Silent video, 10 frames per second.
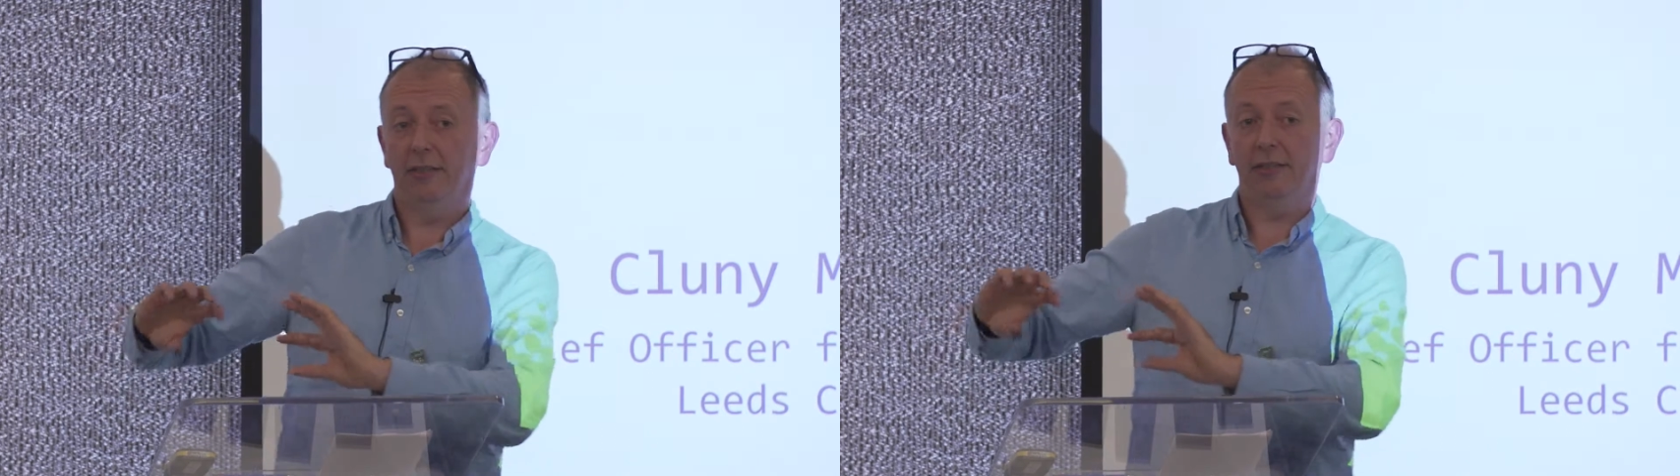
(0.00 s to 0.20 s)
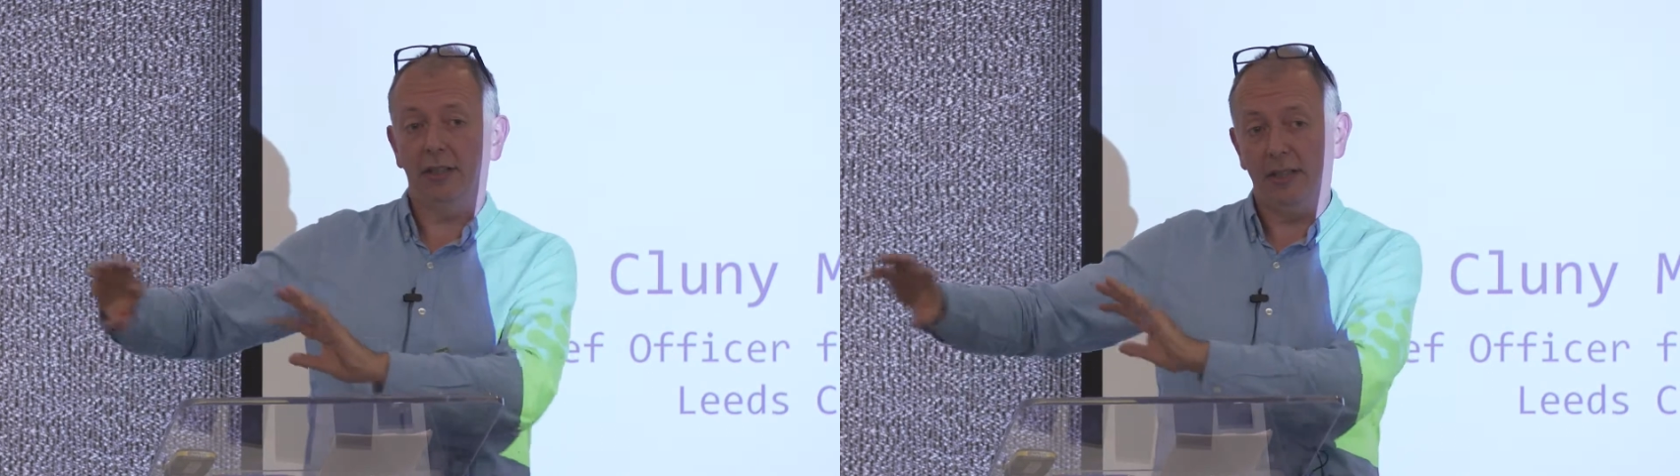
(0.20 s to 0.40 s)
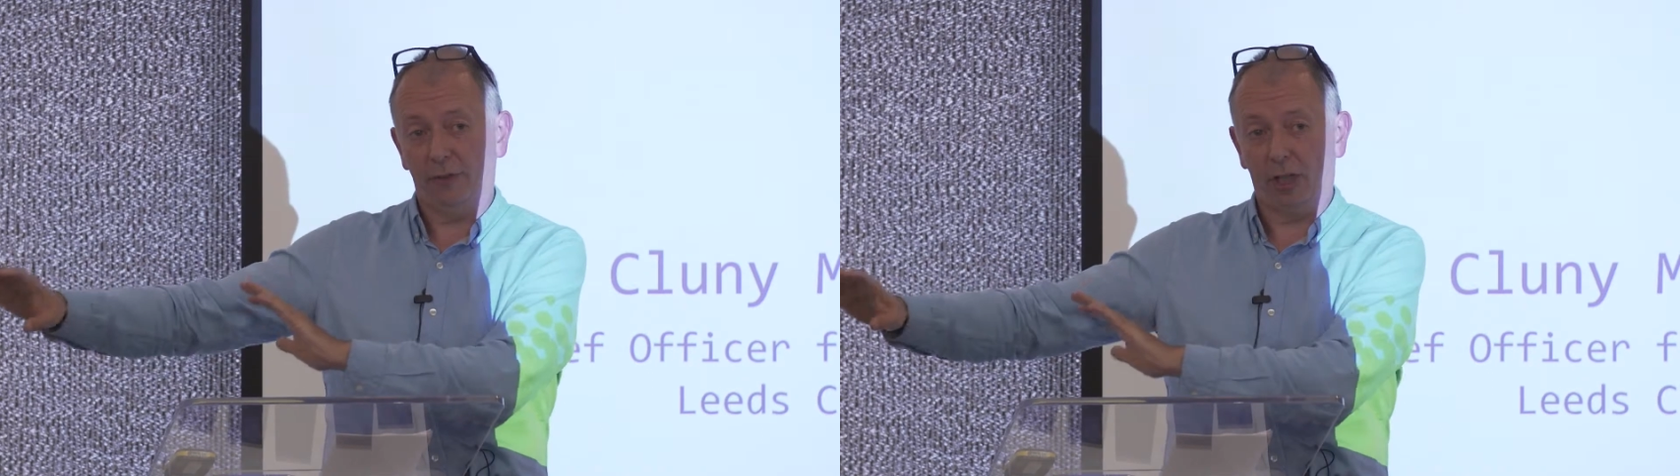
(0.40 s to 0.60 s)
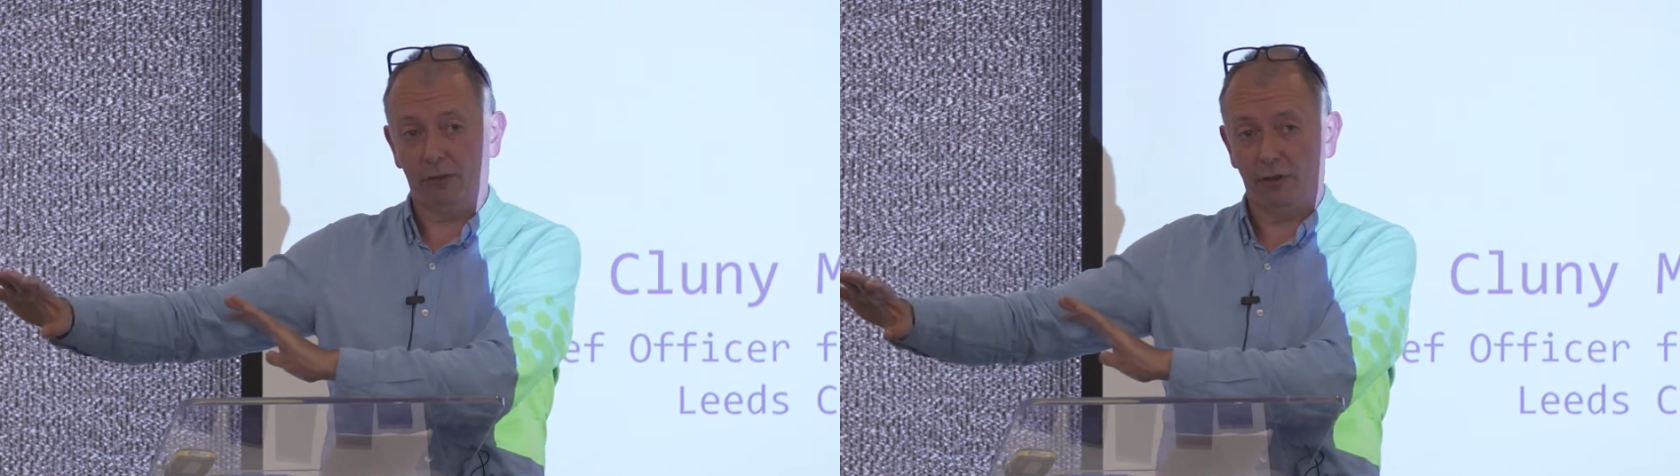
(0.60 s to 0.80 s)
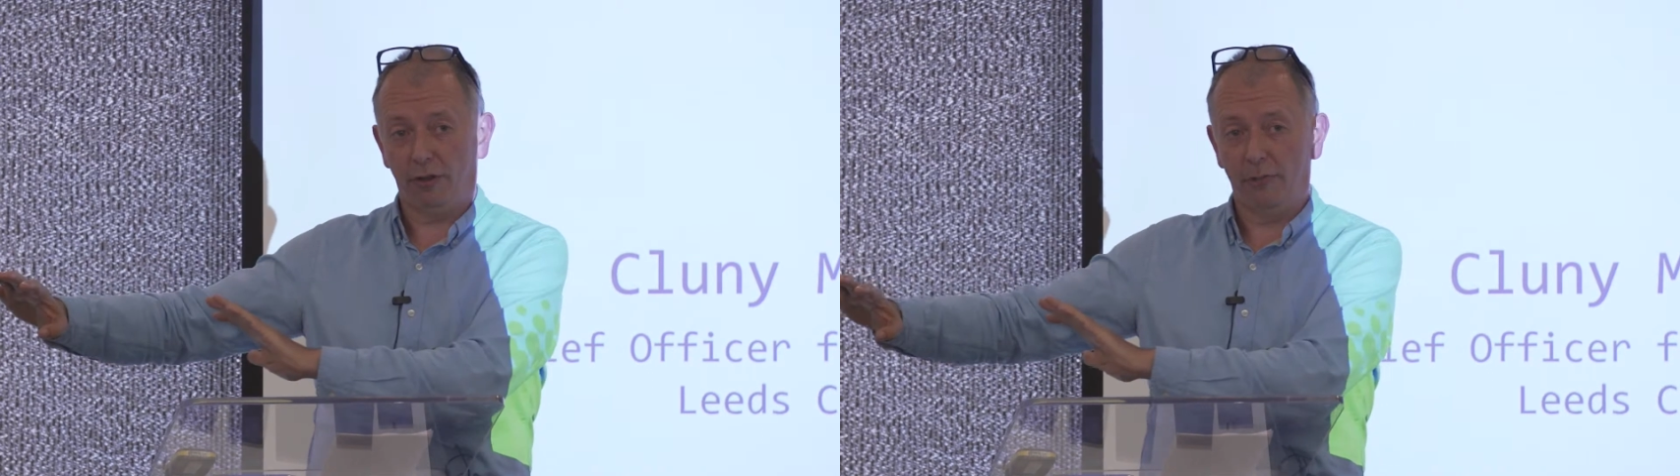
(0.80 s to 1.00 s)
city of
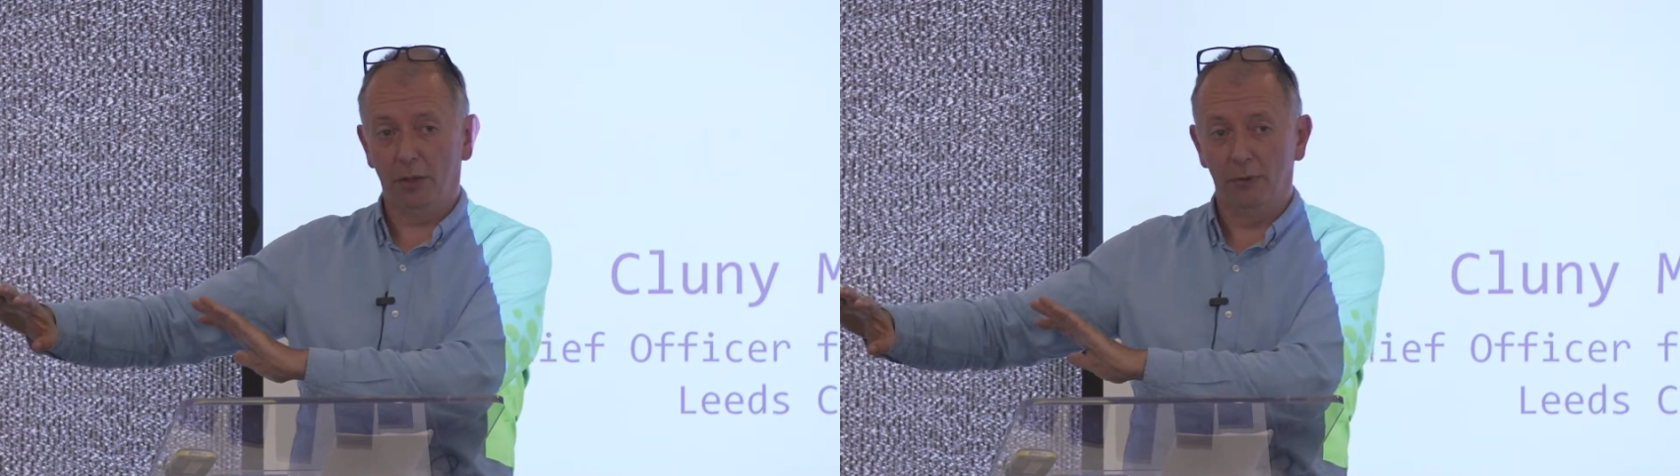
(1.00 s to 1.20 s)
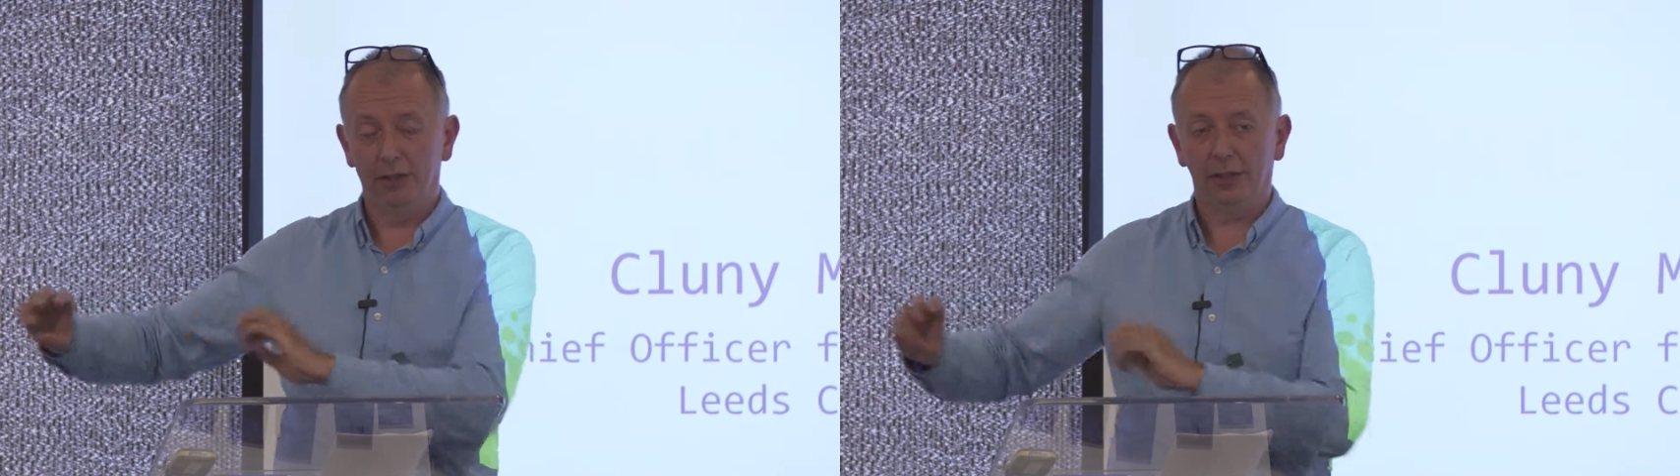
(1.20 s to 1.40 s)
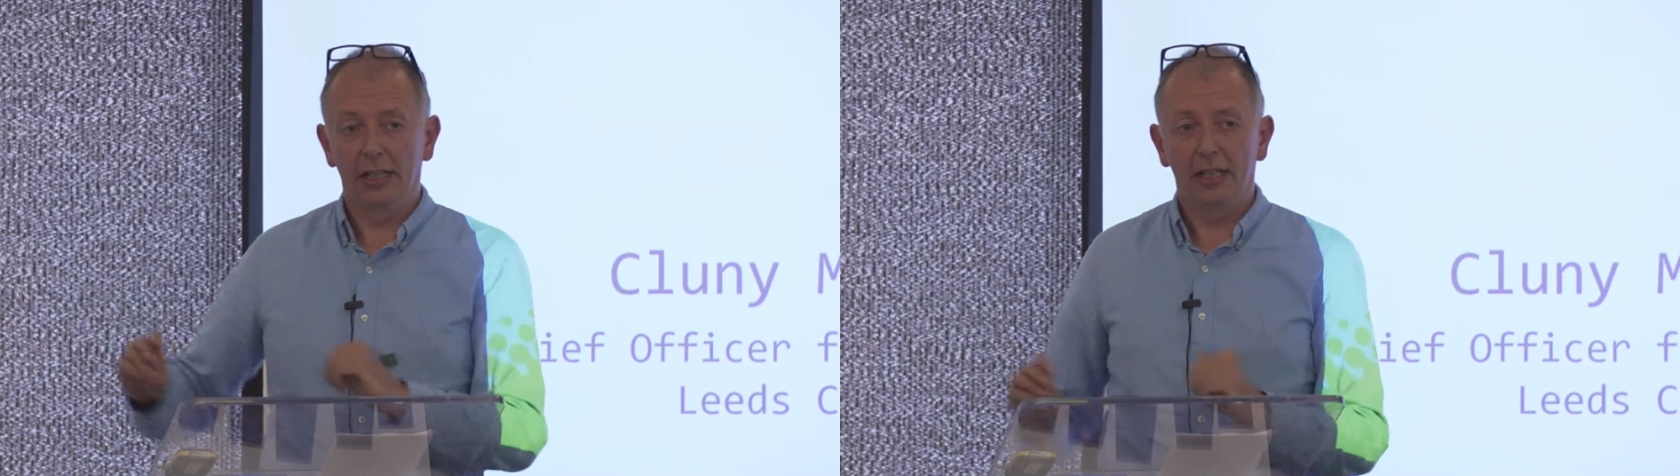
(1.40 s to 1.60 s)
culture at the moment,